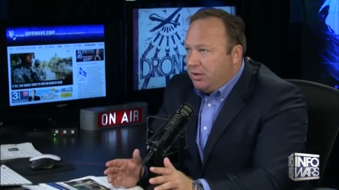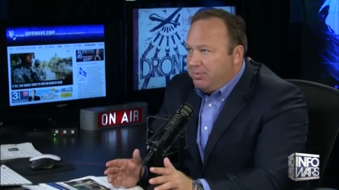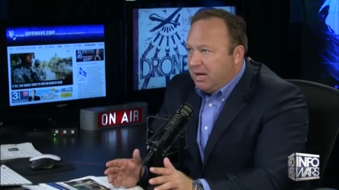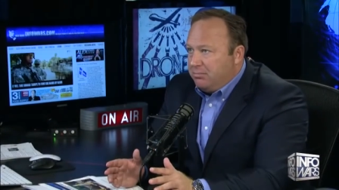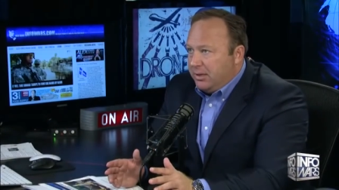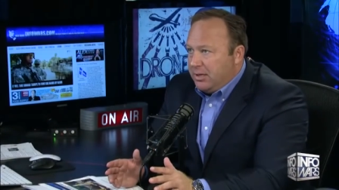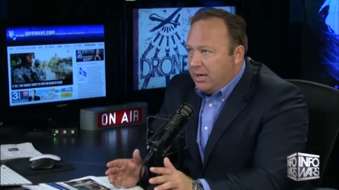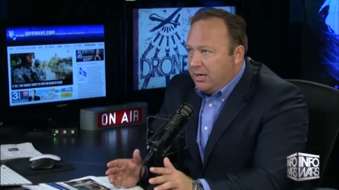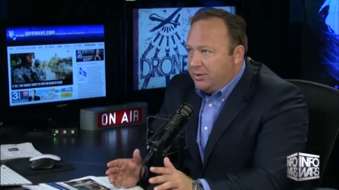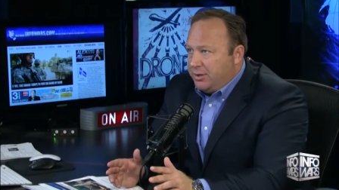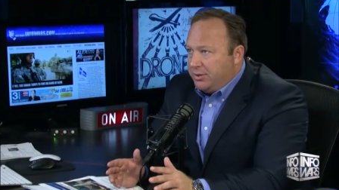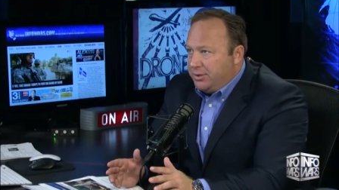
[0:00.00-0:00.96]

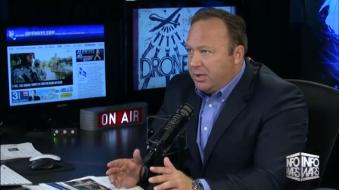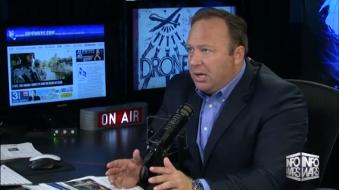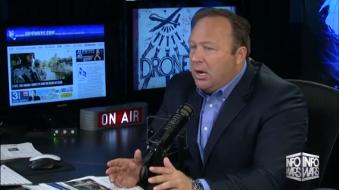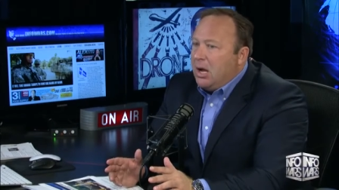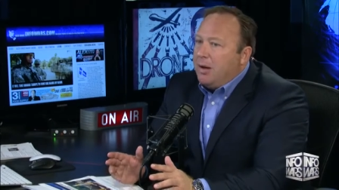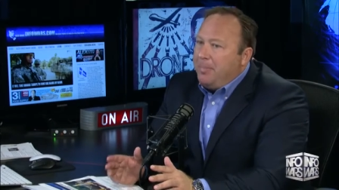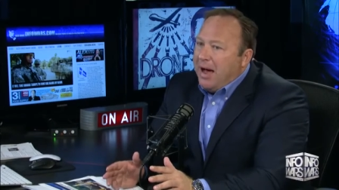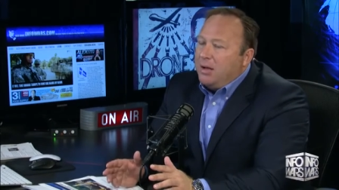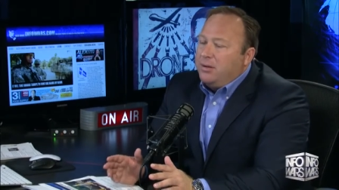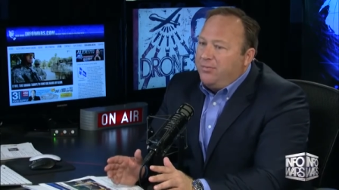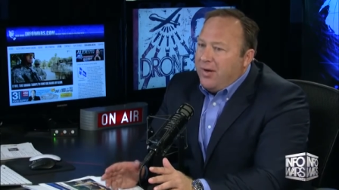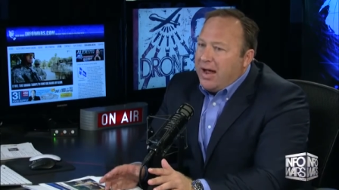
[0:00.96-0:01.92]
publications
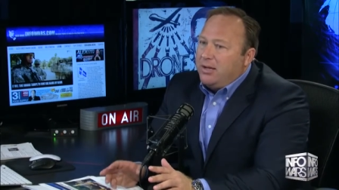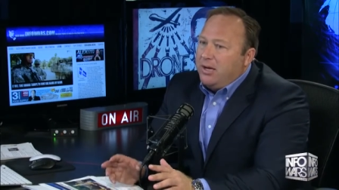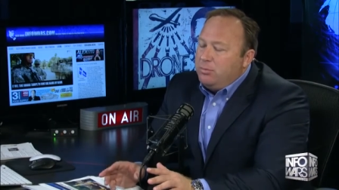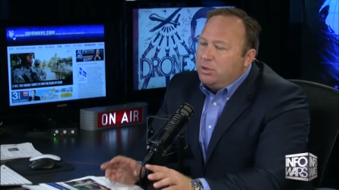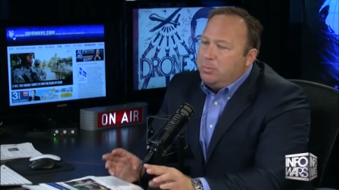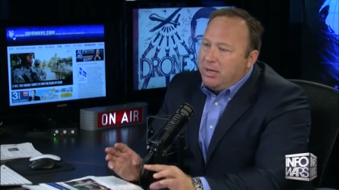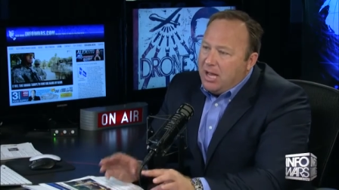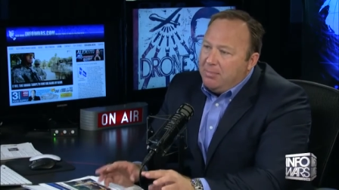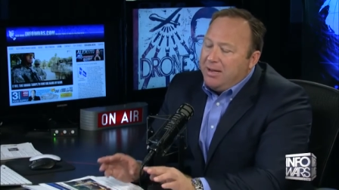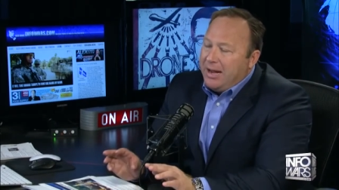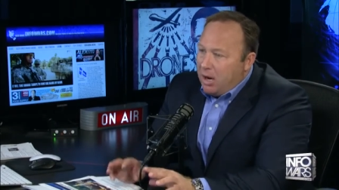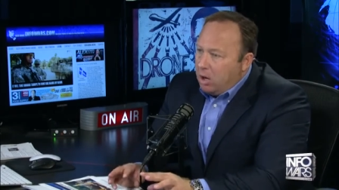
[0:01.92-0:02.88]
about the fact that it was
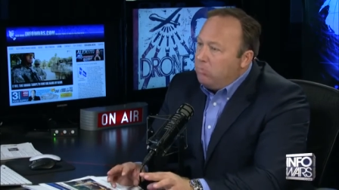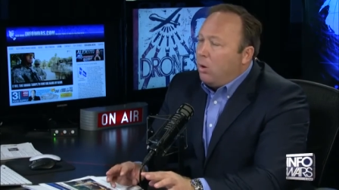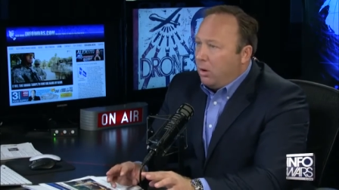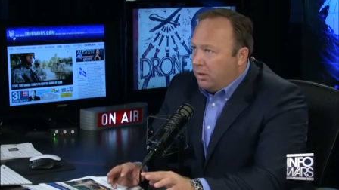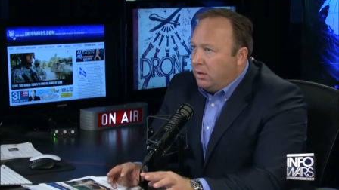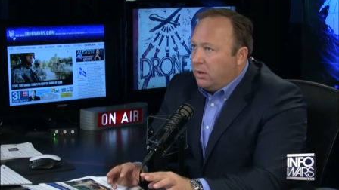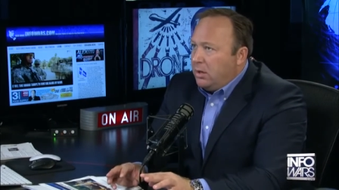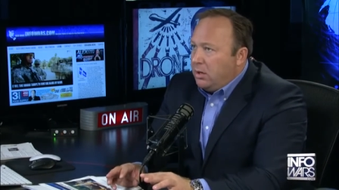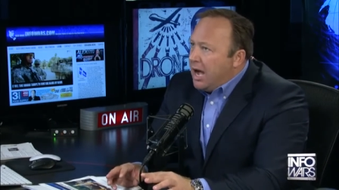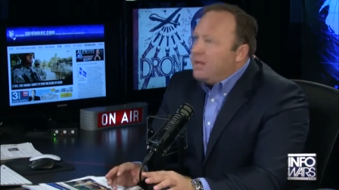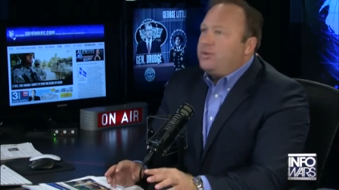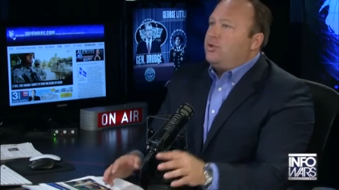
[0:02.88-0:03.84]
becoming airborne.
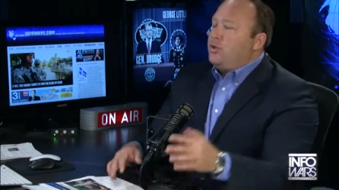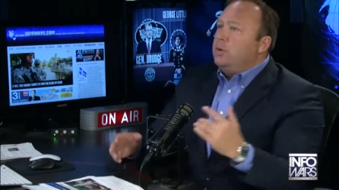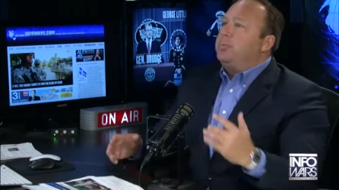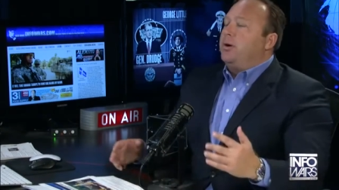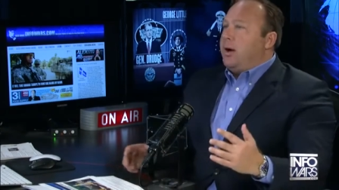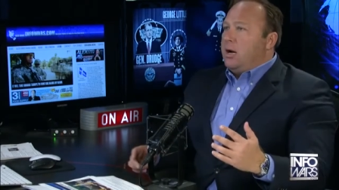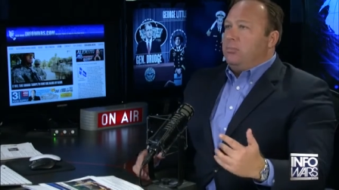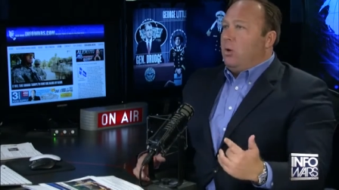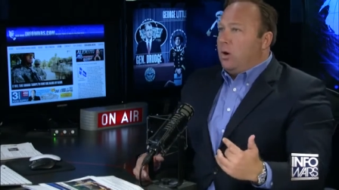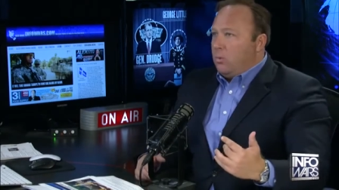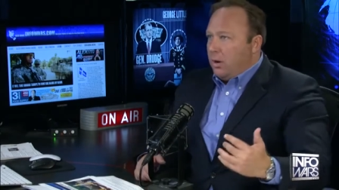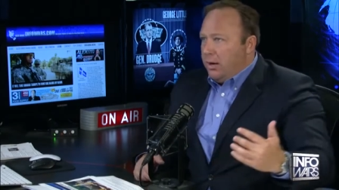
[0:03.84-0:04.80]
Not super
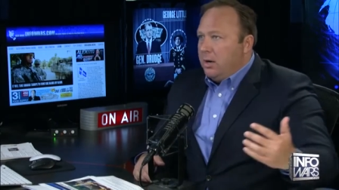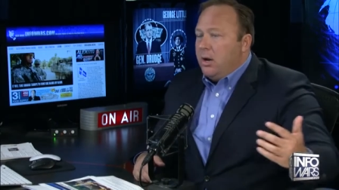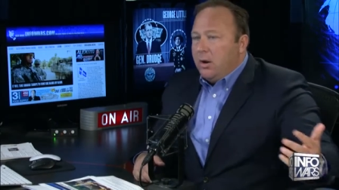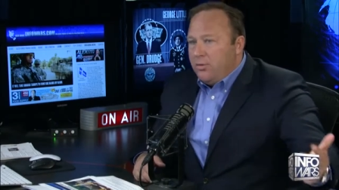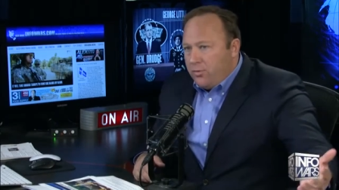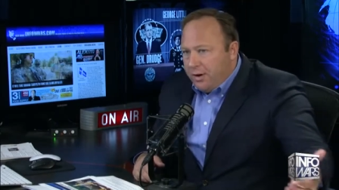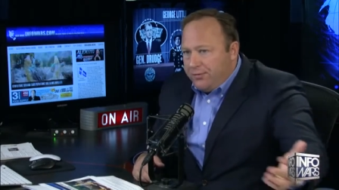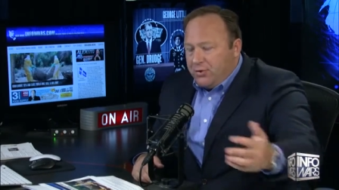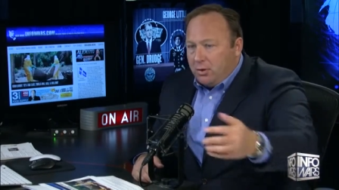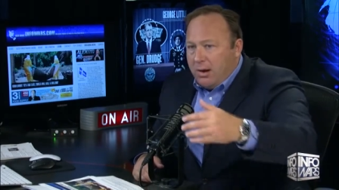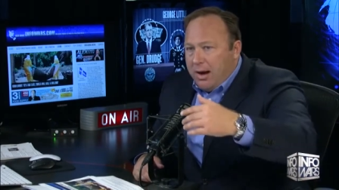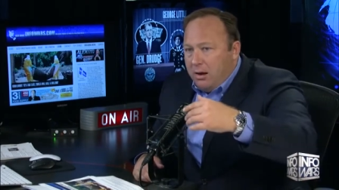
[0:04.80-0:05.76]
airborne, where it drifts
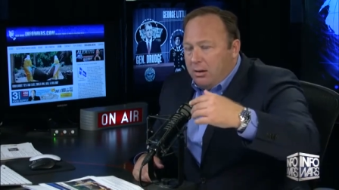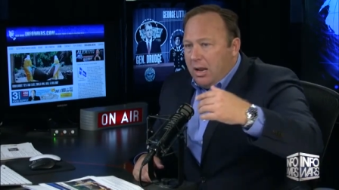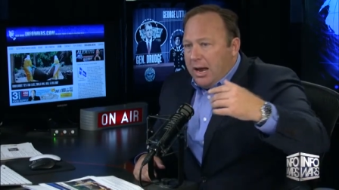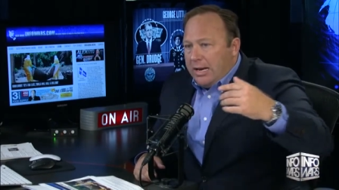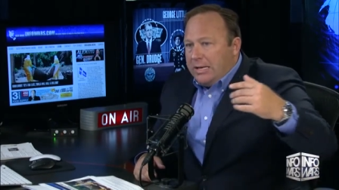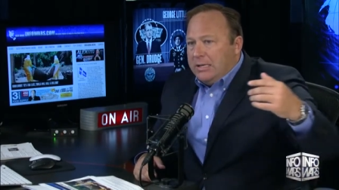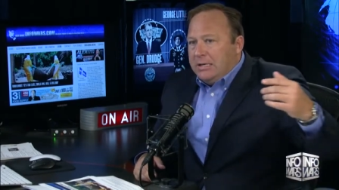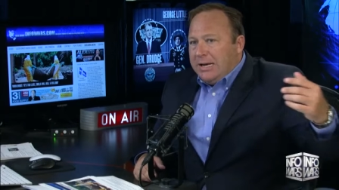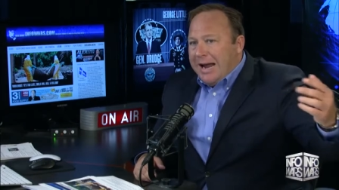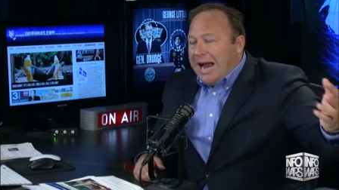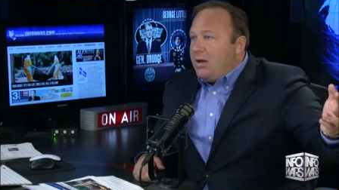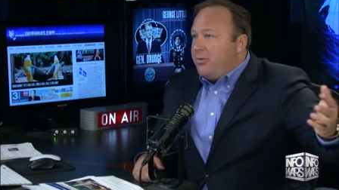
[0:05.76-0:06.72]
around like
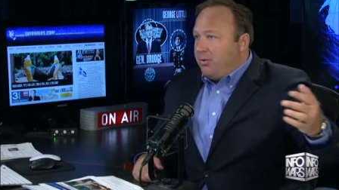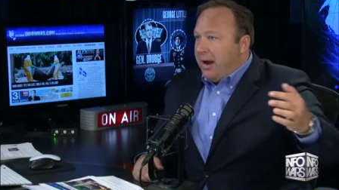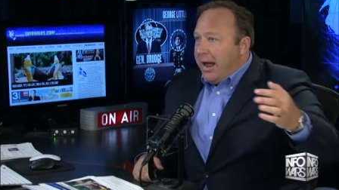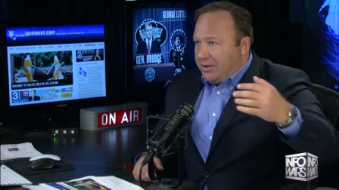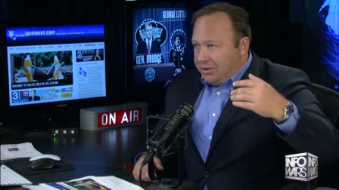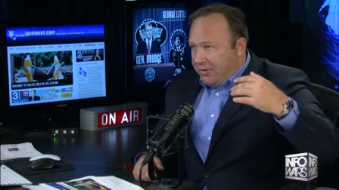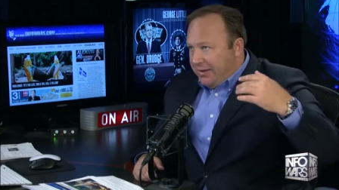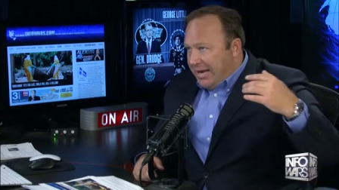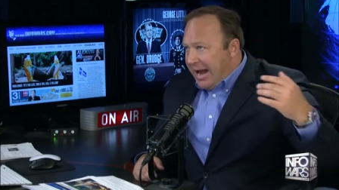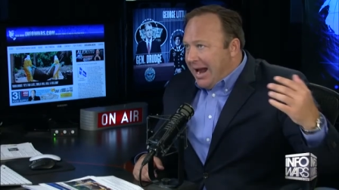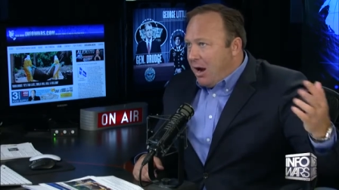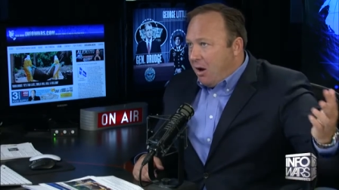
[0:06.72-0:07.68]
anthrax in the
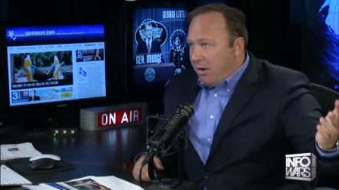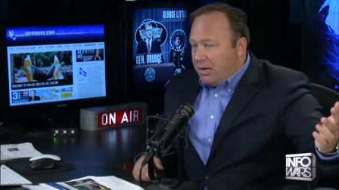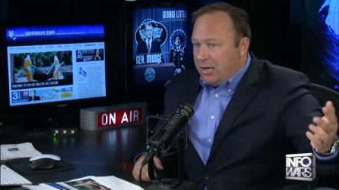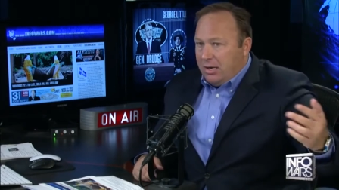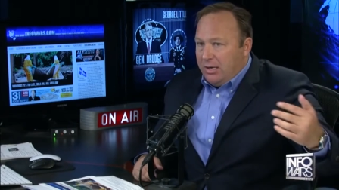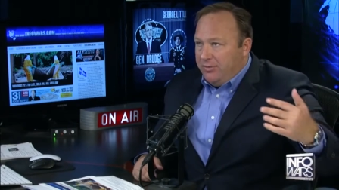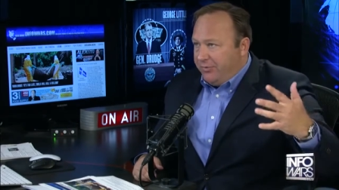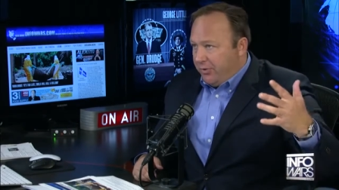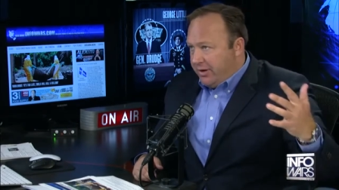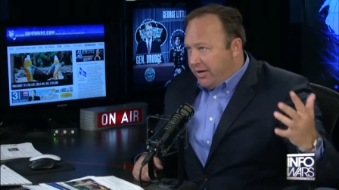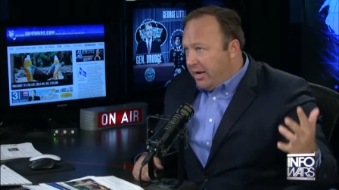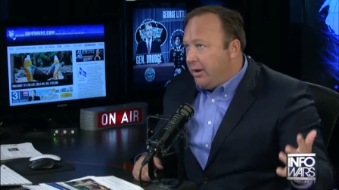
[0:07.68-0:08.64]
air and can live
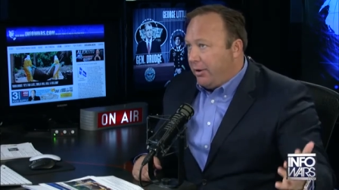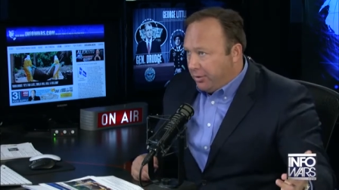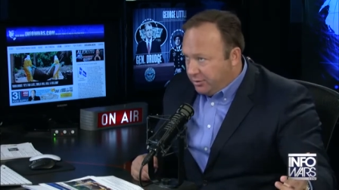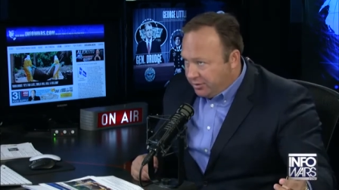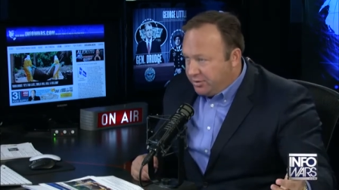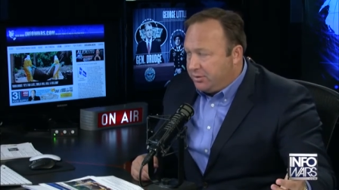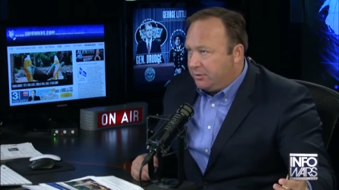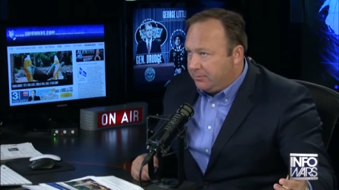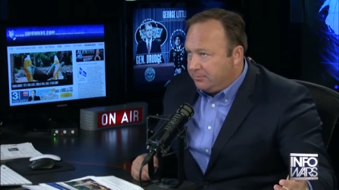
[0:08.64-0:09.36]
for years,